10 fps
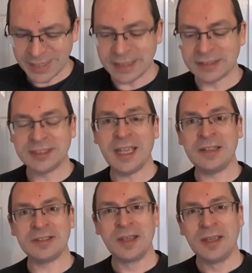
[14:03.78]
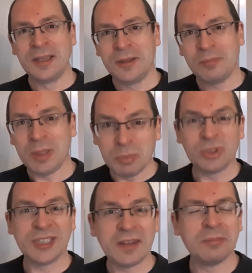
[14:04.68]
In a sense,
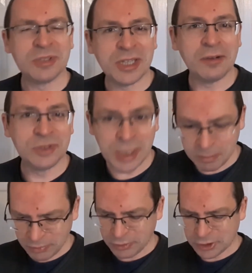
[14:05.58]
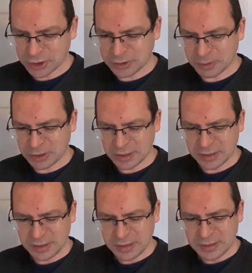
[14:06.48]
people set themselves up for judgment,
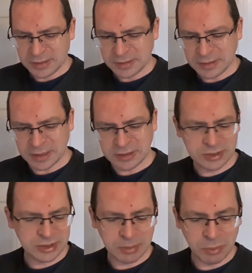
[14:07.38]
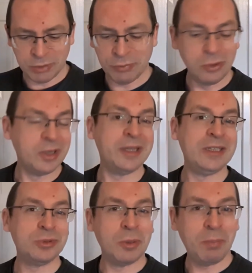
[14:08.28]
like someone falling
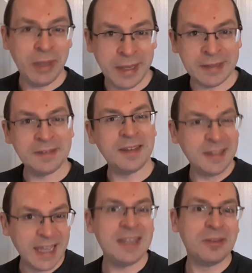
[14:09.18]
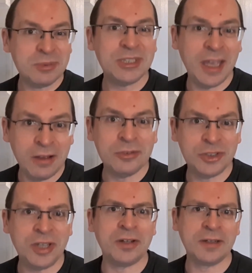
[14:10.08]
into a pit that they
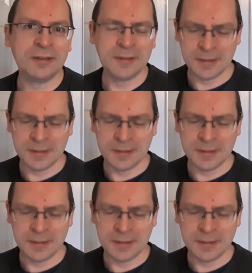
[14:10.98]
themselves dug.